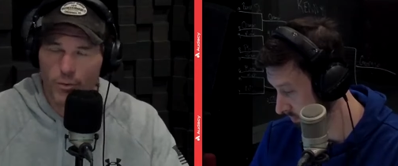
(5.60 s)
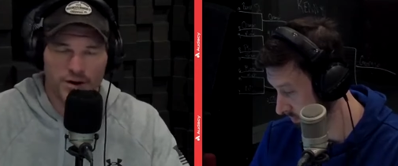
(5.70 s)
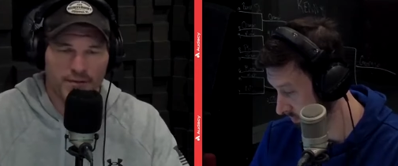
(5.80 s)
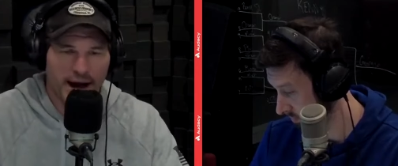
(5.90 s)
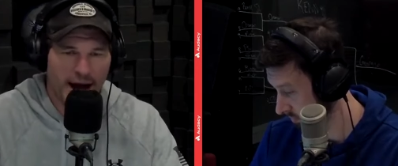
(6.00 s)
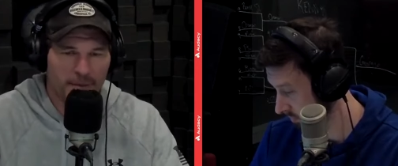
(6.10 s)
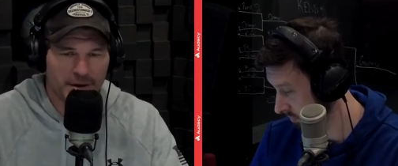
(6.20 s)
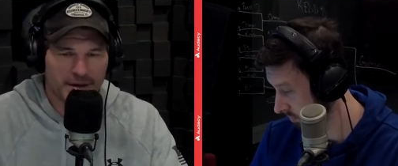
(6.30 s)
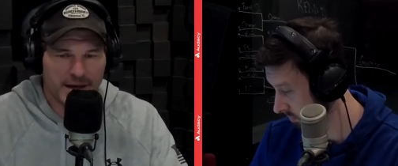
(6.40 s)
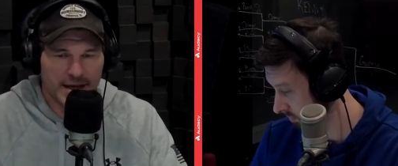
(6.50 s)
Speaker 1: would have
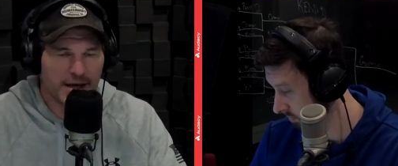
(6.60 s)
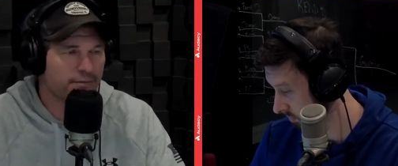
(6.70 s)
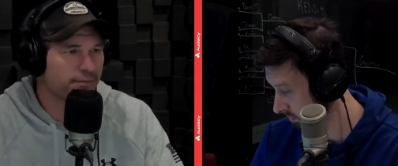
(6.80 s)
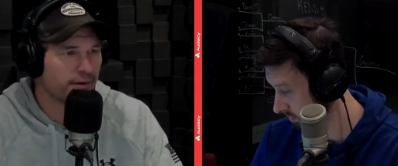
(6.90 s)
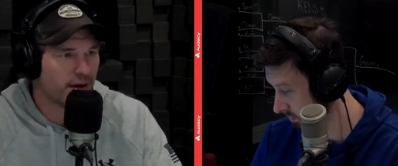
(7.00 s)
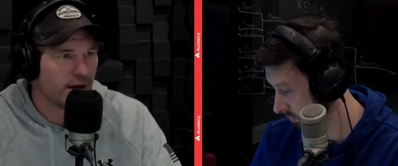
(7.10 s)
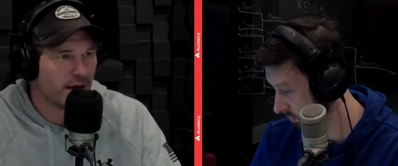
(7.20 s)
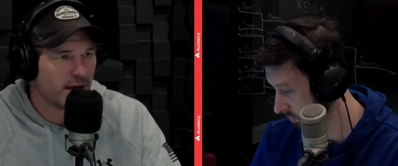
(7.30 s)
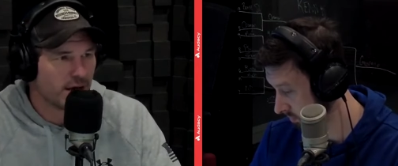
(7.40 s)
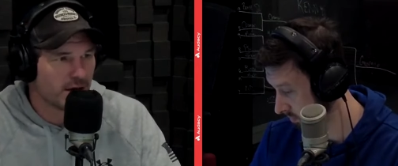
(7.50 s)
happened if
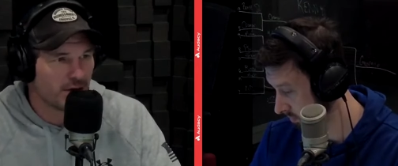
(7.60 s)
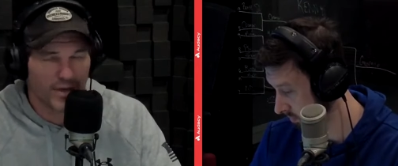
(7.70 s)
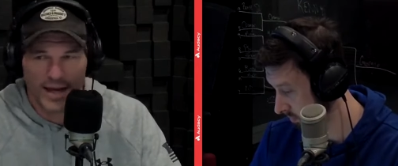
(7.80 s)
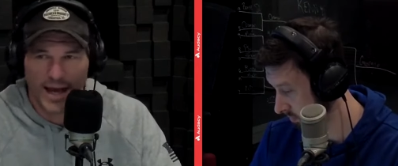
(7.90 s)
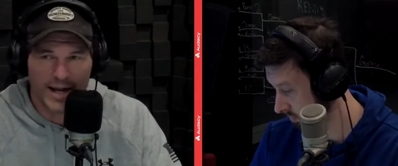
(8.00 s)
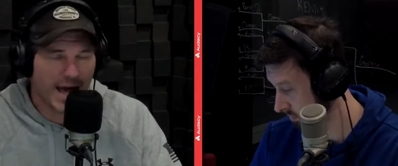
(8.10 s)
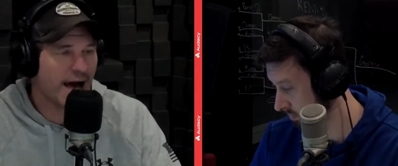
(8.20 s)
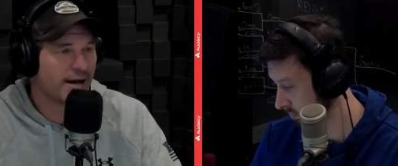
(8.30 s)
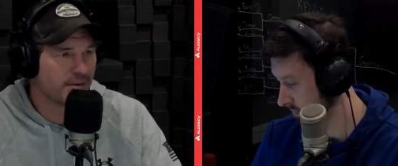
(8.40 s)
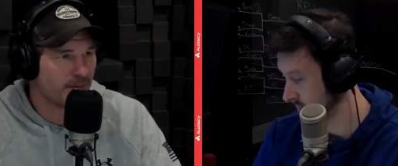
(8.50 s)
they had
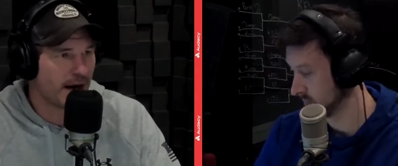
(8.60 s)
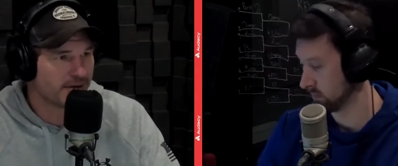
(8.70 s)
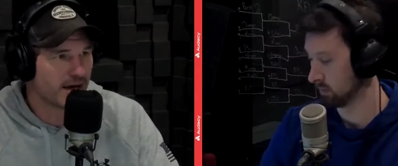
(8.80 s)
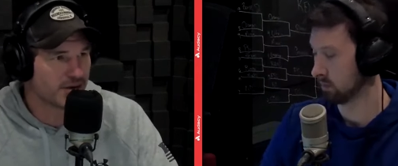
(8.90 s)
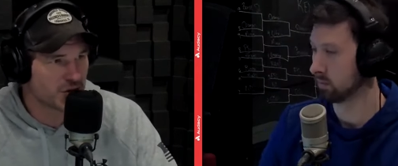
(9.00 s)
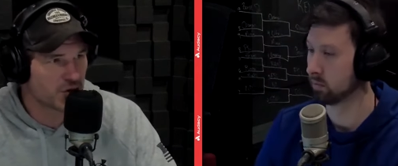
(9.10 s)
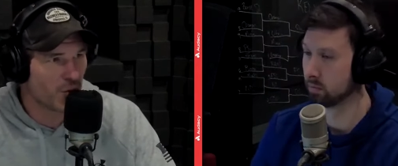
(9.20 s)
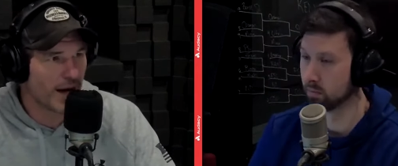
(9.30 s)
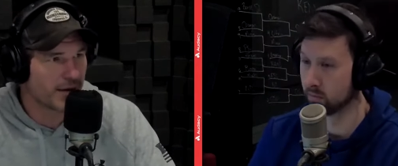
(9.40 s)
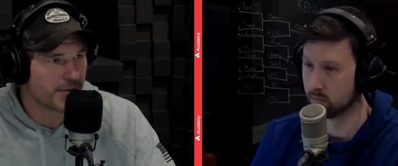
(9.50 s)
added Montez
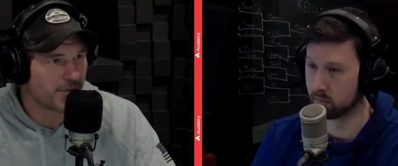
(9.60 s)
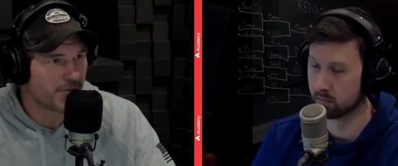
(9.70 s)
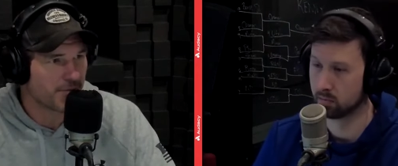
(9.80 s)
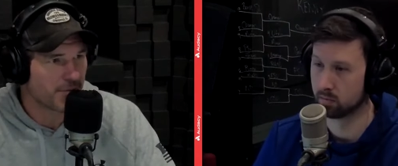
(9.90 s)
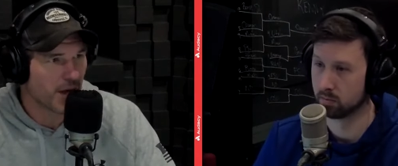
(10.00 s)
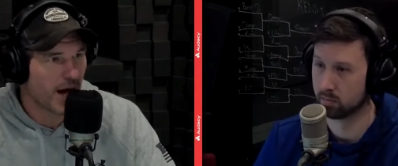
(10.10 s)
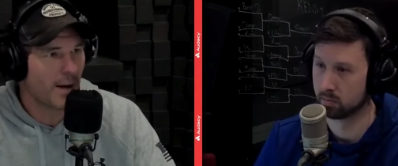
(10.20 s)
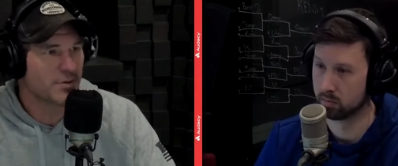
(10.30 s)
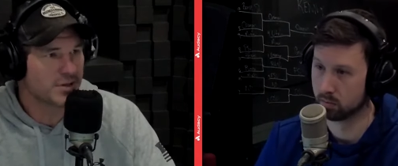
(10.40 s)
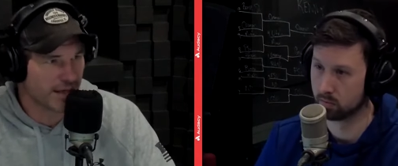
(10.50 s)
Sweat
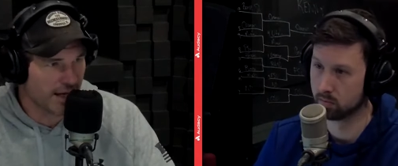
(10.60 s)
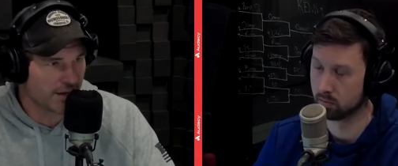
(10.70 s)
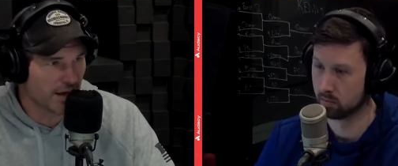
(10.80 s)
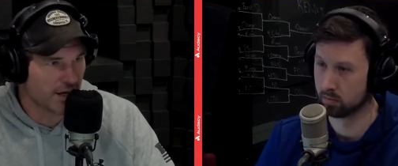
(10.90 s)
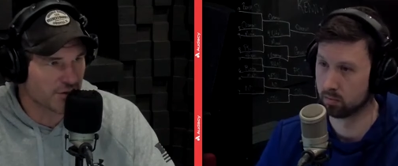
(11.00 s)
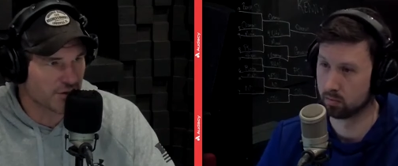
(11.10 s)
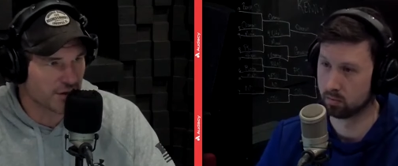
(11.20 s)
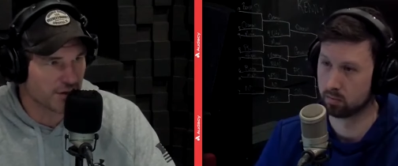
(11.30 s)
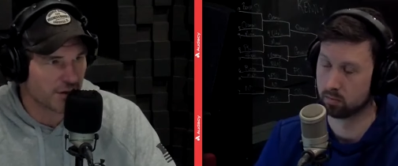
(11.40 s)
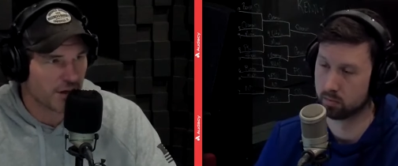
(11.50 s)
opposite Aiden
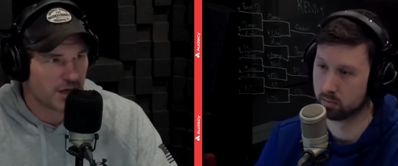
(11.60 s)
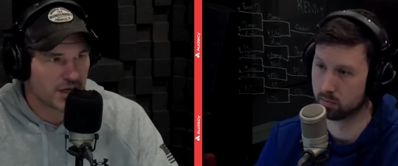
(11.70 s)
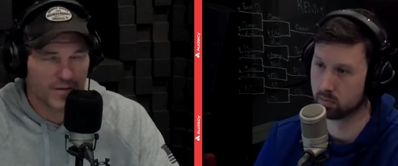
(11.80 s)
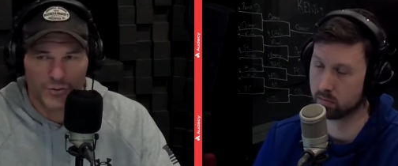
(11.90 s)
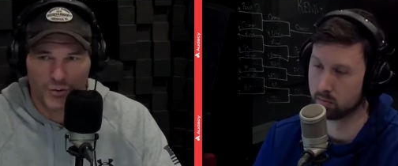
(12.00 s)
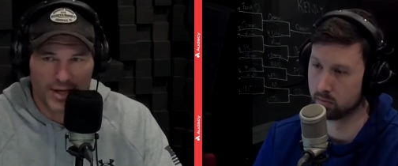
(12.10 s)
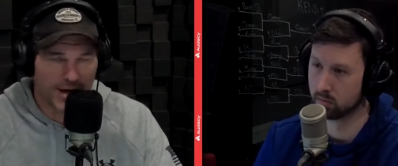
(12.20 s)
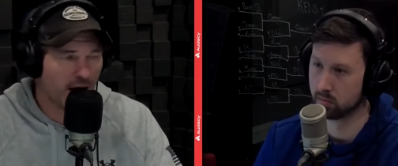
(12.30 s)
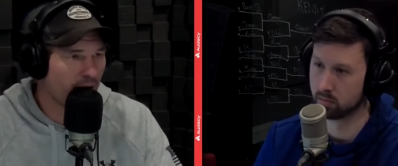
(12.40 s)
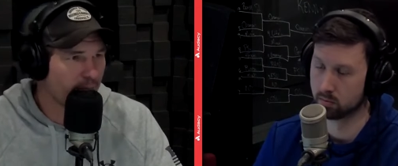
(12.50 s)
Hutchinson. If you get
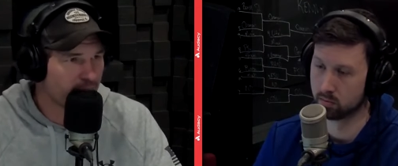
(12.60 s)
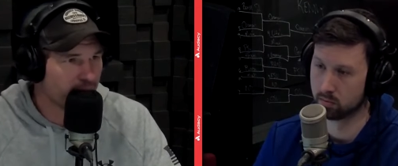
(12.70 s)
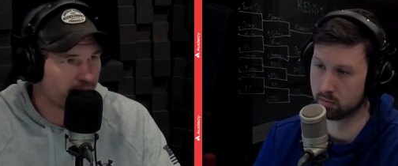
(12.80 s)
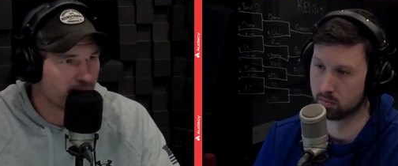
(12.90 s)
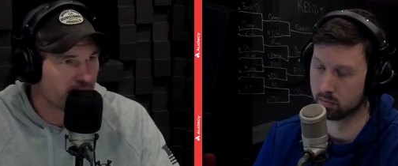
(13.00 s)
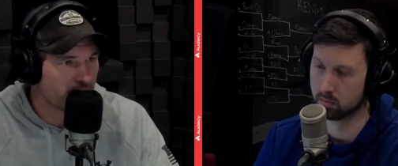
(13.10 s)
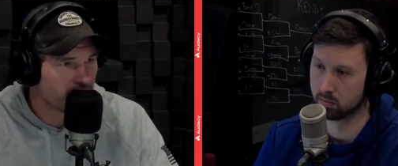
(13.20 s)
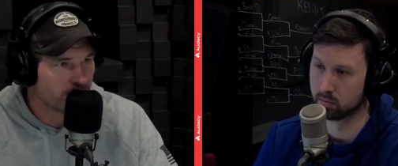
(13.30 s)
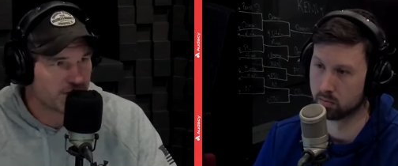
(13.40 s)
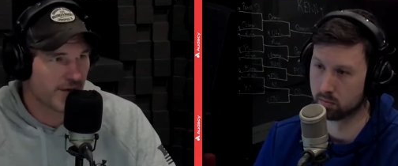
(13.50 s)
up
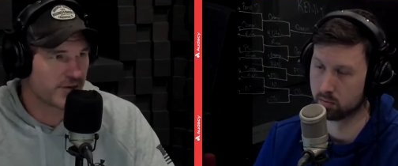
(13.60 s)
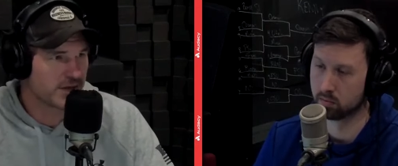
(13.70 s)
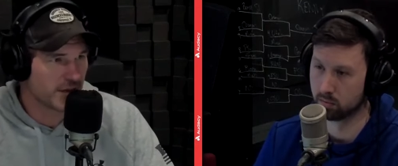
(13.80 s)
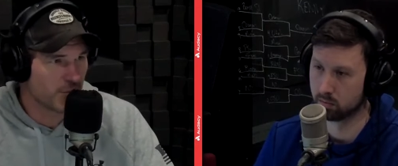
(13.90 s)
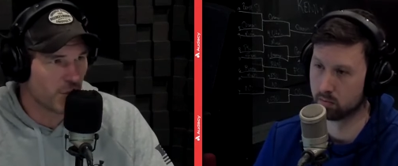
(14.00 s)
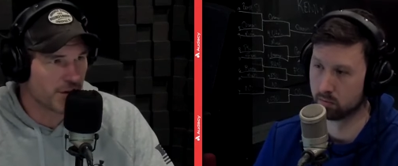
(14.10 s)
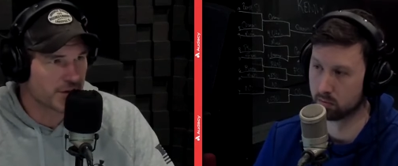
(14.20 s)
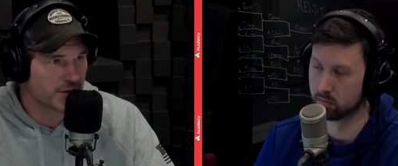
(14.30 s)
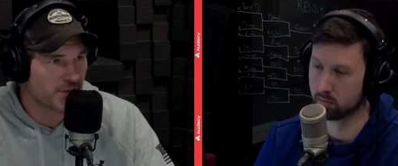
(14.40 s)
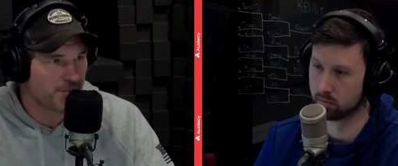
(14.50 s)
17
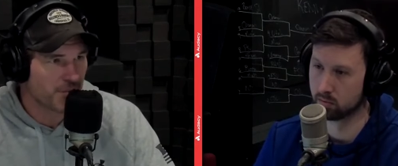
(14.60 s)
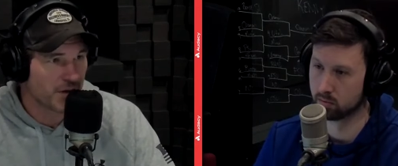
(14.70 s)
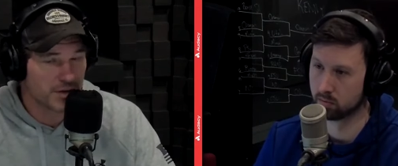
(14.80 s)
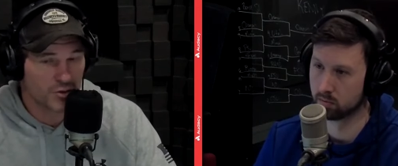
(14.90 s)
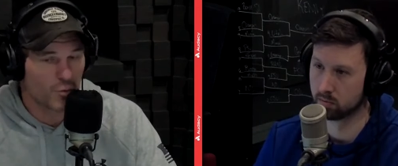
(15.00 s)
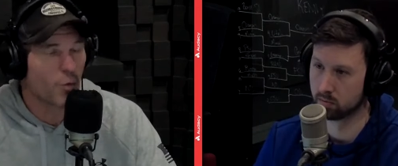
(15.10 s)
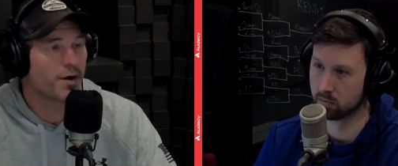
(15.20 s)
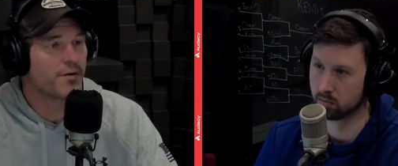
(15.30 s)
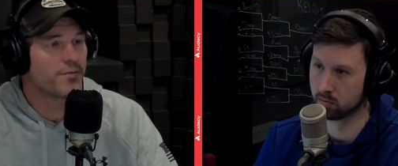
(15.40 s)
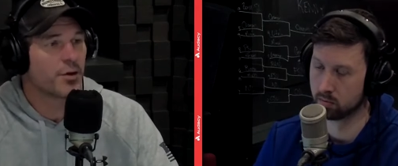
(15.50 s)
points, does one
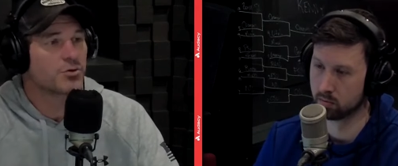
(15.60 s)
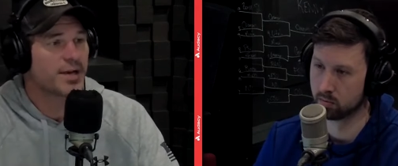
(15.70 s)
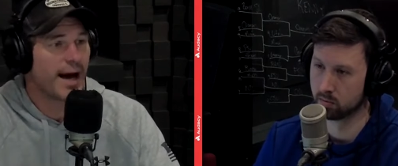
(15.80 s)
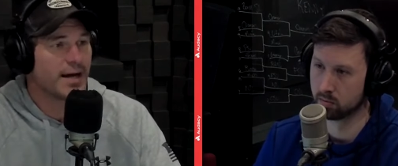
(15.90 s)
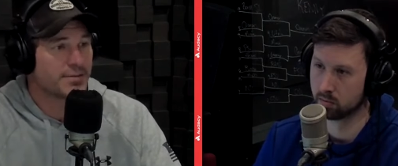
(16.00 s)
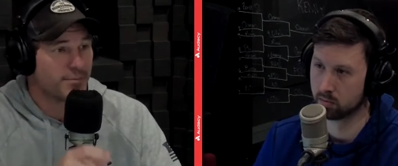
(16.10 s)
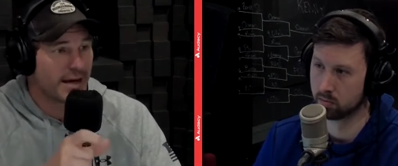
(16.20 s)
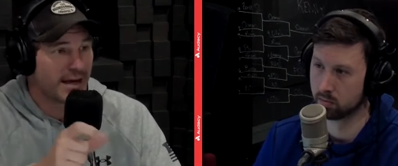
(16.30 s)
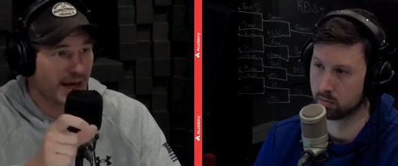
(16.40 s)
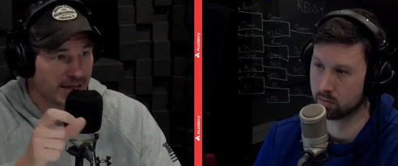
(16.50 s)
of those guys
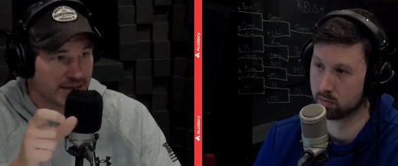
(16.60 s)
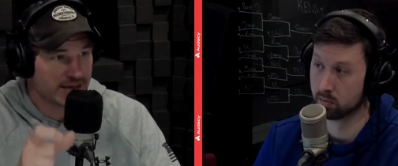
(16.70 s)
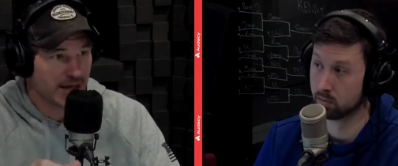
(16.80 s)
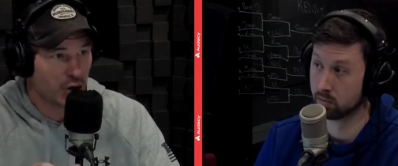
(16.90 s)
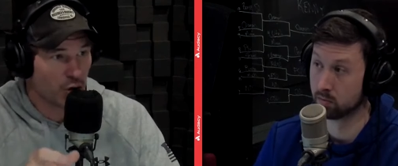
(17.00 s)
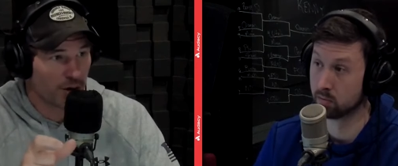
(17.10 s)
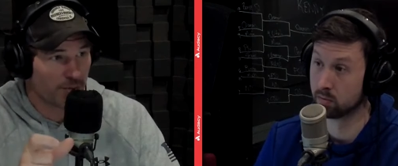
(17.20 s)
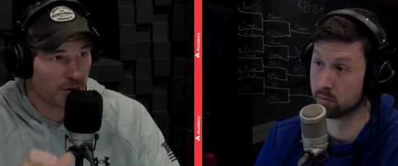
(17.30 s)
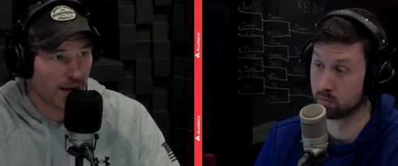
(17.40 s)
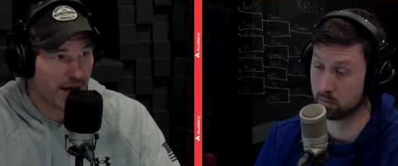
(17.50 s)
make a singular
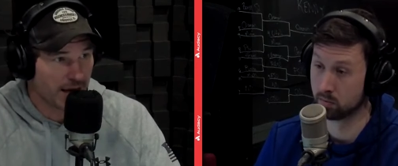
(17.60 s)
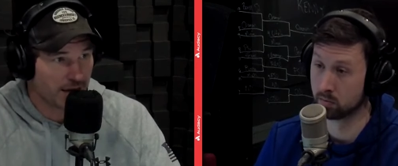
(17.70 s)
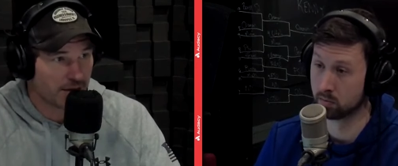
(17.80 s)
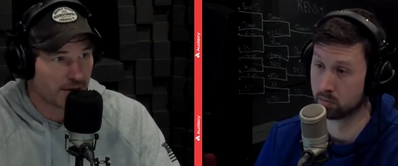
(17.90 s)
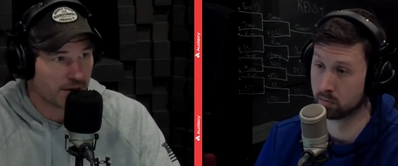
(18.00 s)
play